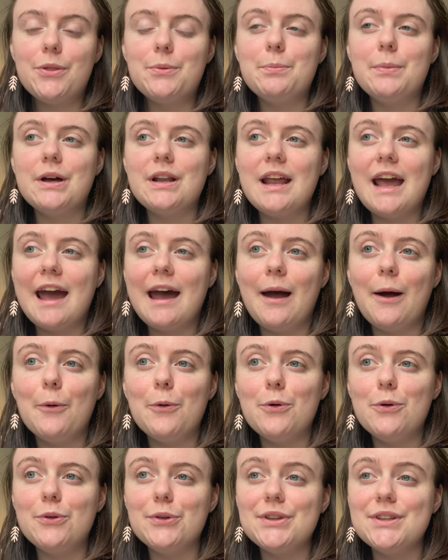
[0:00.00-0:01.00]
but
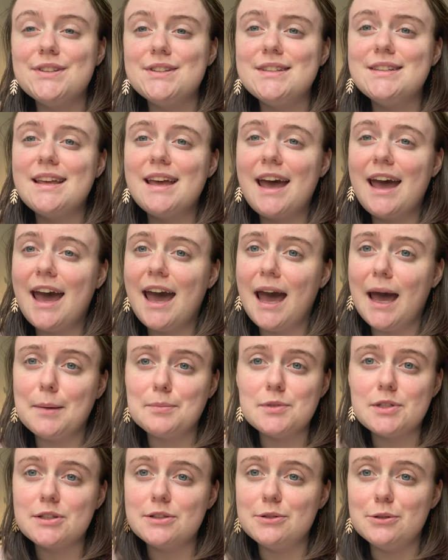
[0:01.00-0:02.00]
Howl is
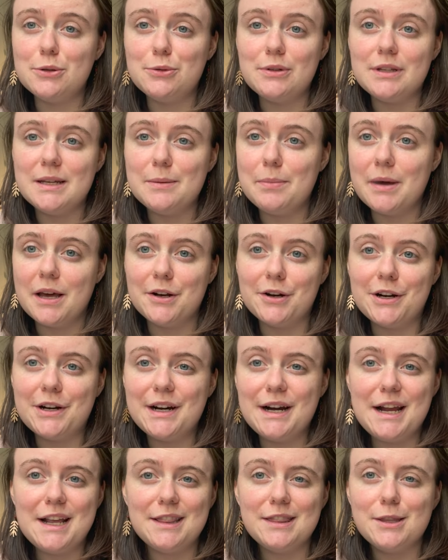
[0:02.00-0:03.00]
absolutely better
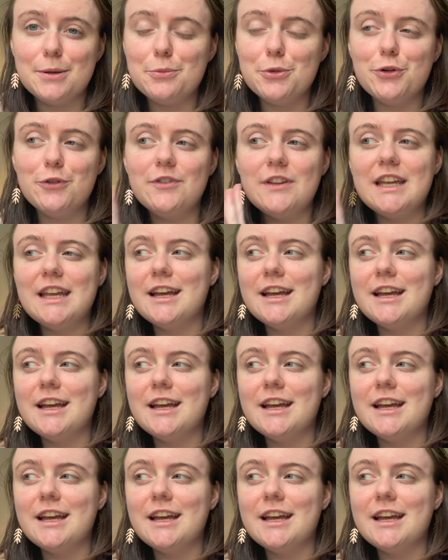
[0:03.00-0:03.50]
in the movie,